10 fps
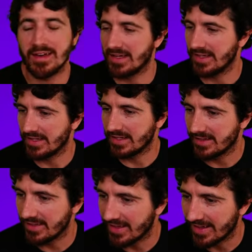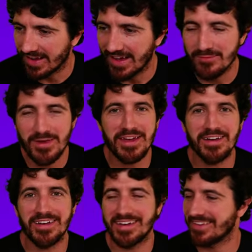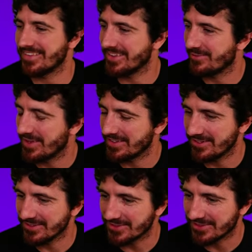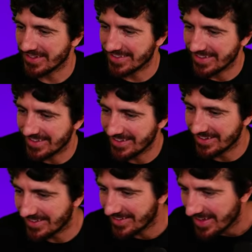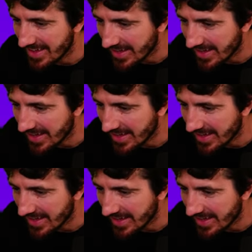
and hi Bea, I can see Bea is also connecting here.